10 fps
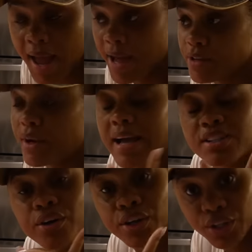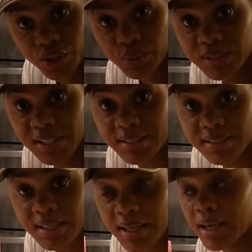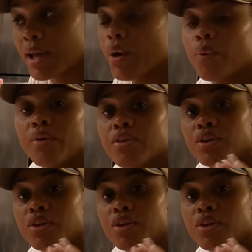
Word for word: And you guys are going to use it. With